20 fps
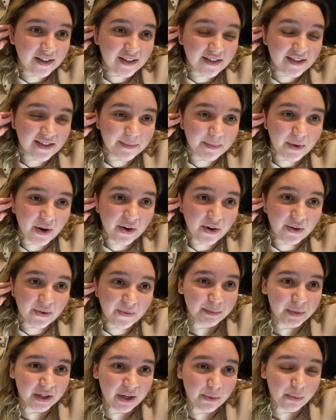tomorrow
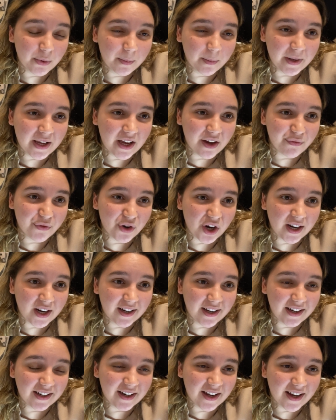but it will be a
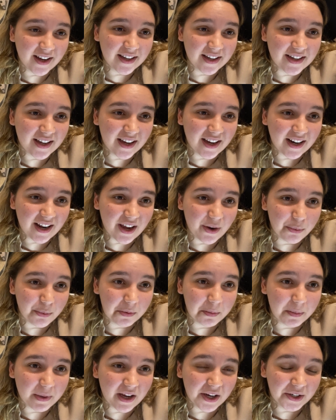Friday night and I will
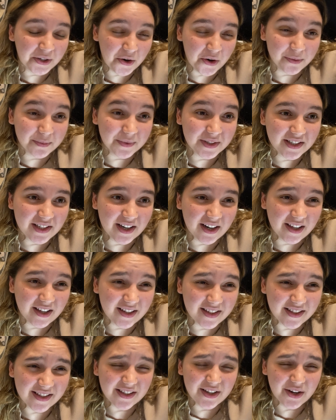be at home
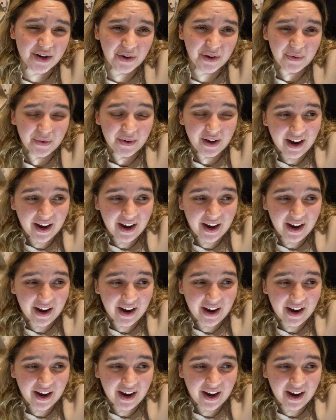studying so